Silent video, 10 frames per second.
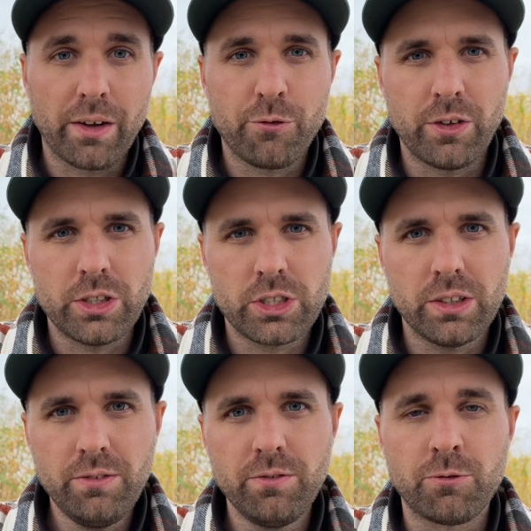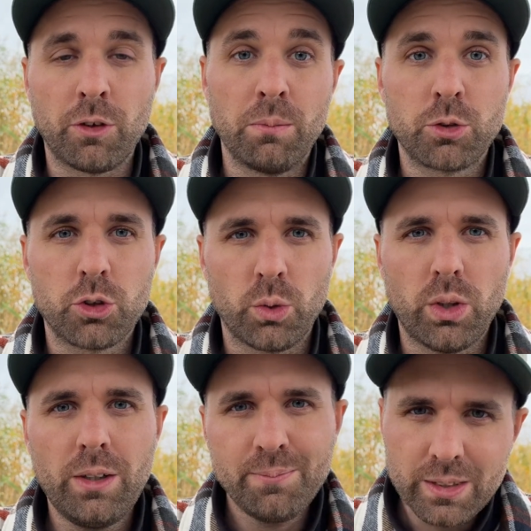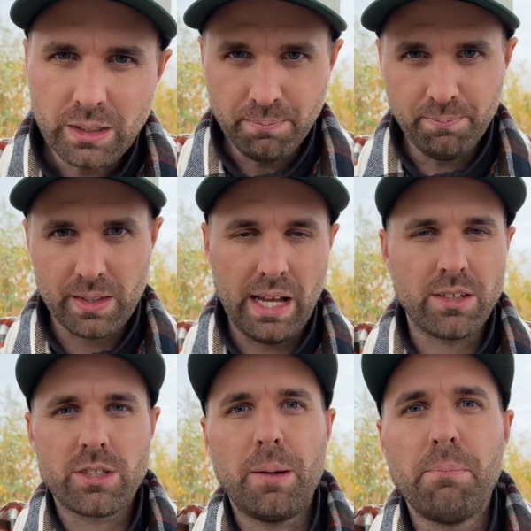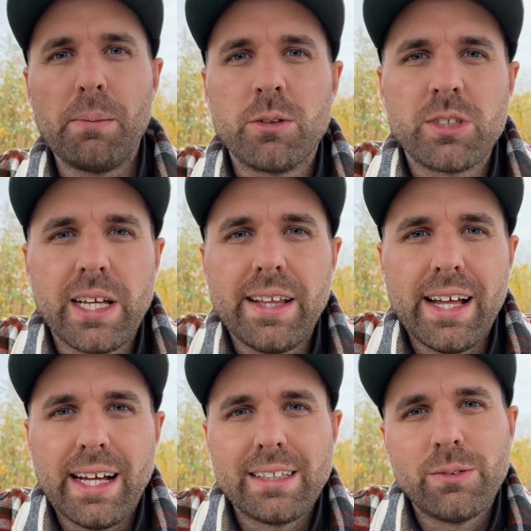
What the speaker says: I fish from shore. And some people say that,